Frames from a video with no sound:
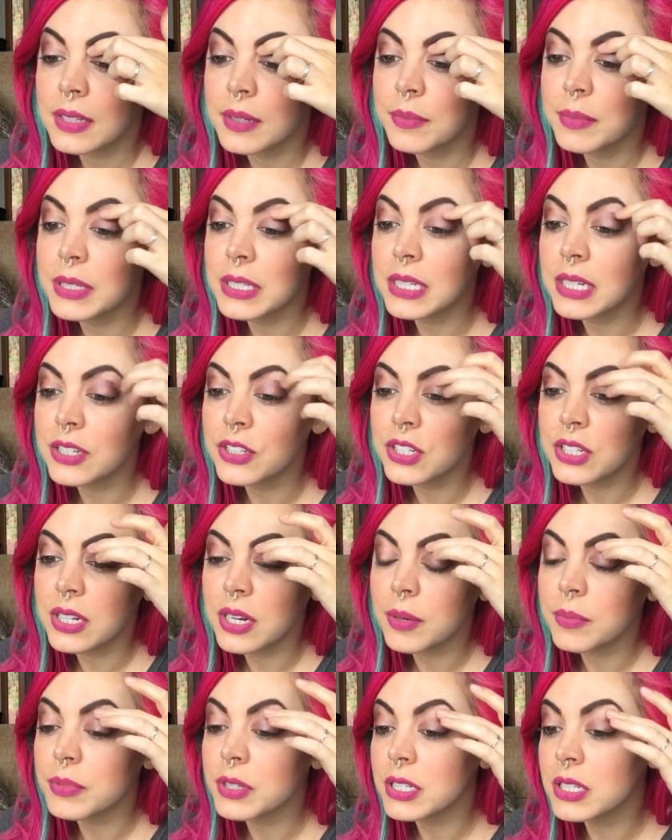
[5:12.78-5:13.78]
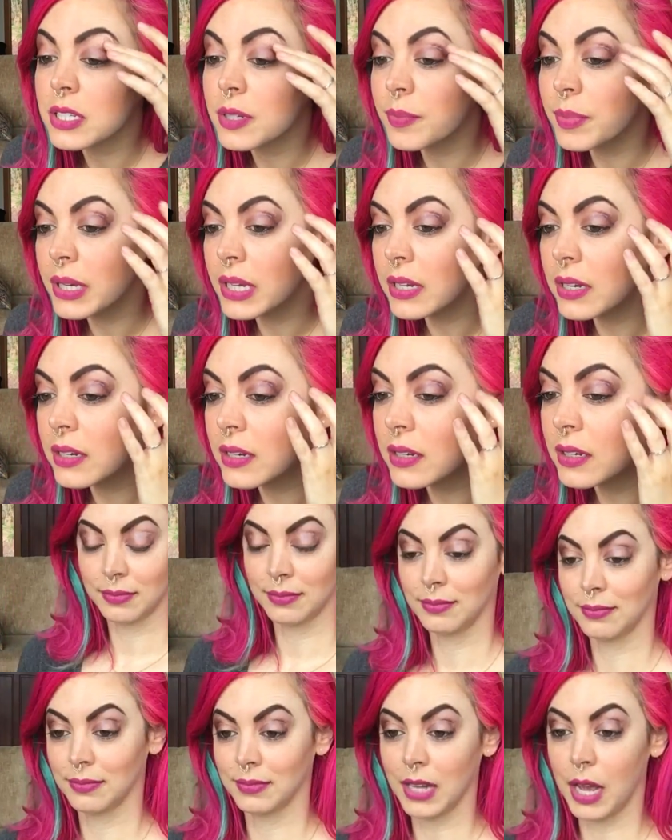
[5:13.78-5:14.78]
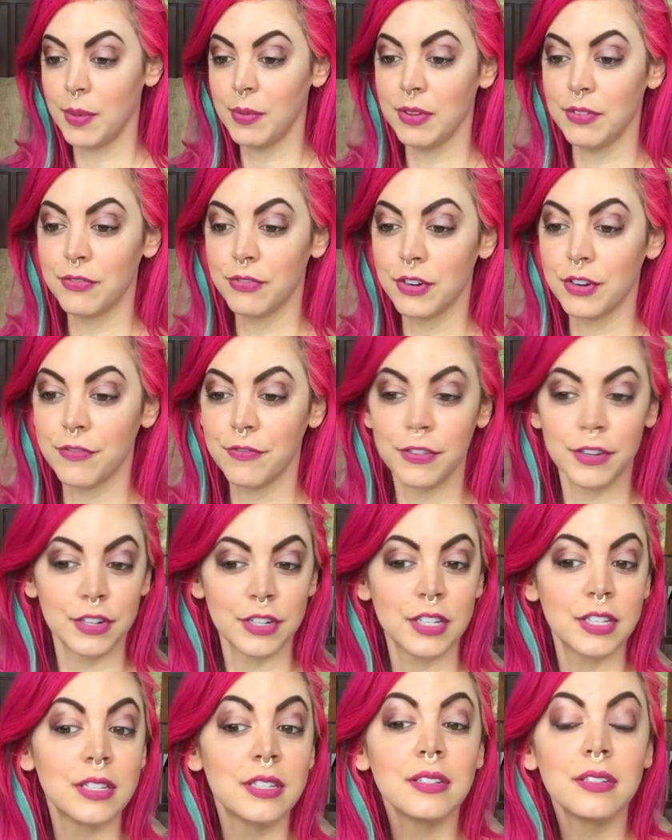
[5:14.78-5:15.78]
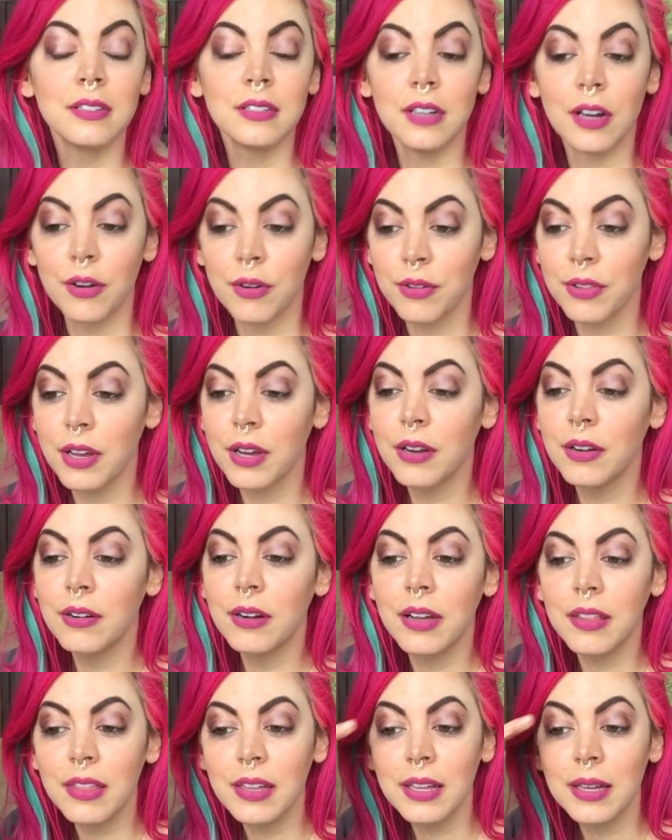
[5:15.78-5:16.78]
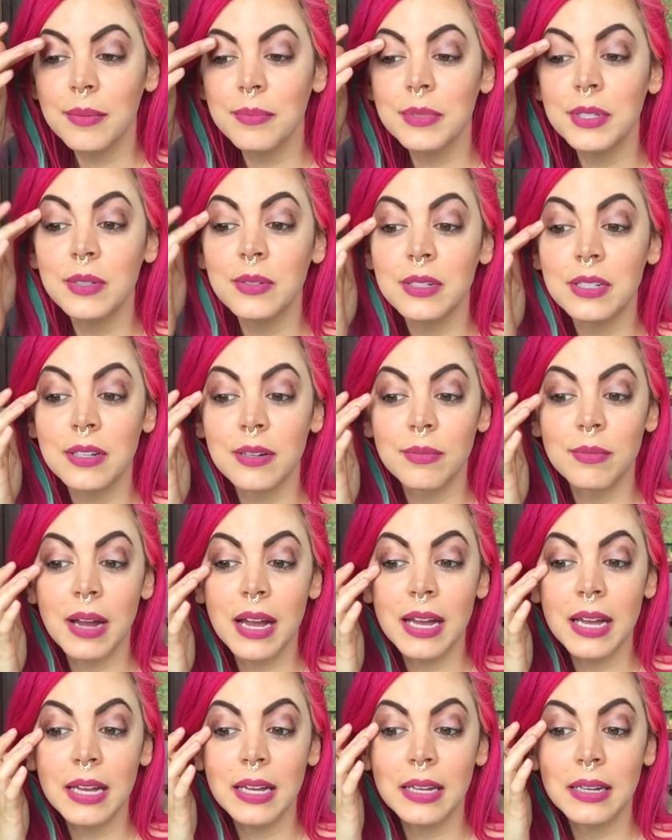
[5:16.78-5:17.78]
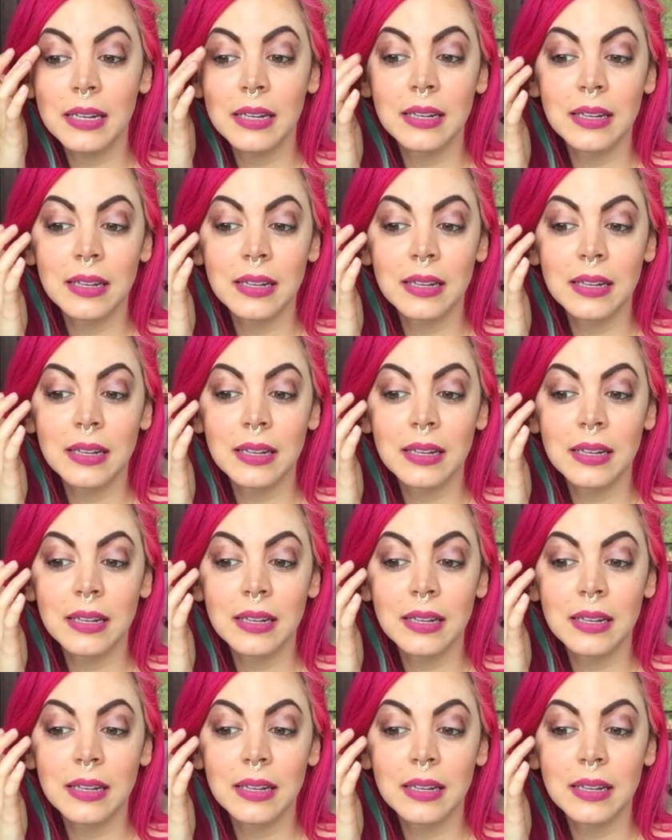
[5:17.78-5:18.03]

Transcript: Let me touch it up just a bit. I mean, for a first go, though, I think I'm doing all right.